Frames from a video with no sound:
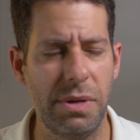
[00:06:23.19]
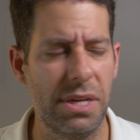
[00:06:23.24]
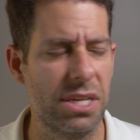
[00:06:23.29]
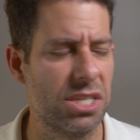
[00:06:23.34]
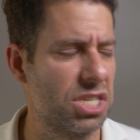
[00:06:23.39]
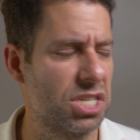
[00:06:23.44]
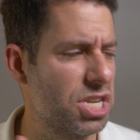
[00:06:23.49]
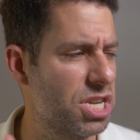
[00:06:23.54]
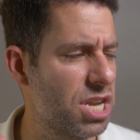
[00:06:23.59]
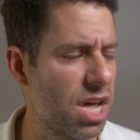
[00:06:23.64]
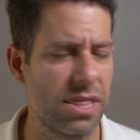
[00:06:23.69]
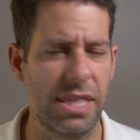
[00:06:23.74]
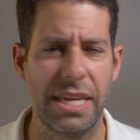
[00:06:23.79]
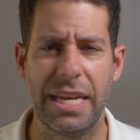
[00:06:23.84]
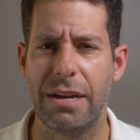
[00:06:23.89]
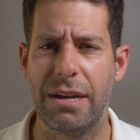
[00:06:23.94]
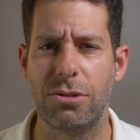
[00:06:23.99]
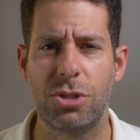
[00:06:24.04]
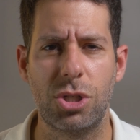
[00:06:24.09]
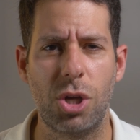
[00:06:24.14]
He has
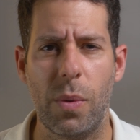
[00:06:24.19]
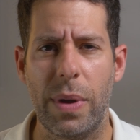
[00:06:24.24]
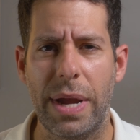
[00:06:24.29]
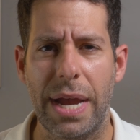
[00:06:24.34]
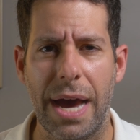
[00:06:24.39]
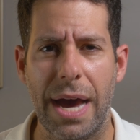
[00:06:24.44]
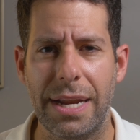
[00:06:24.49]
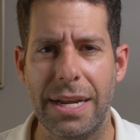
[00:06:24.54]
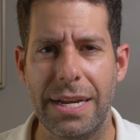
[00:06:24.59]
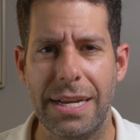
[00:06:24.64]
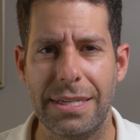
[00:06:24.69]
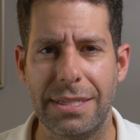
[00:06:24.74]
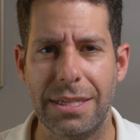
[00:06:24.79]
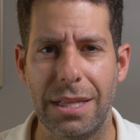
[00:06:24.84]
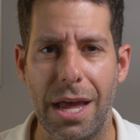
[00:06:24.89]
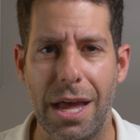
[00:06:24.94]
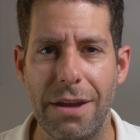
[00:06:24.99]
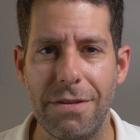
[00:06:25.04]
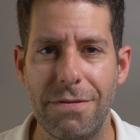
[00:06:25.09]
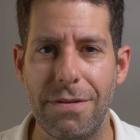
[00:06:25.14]
nothing else going on in his
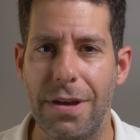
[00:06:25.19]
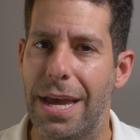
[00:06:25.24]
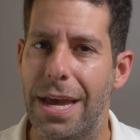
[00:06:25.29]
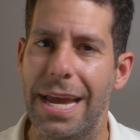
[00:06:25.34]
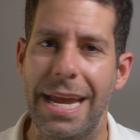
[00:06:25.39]
life.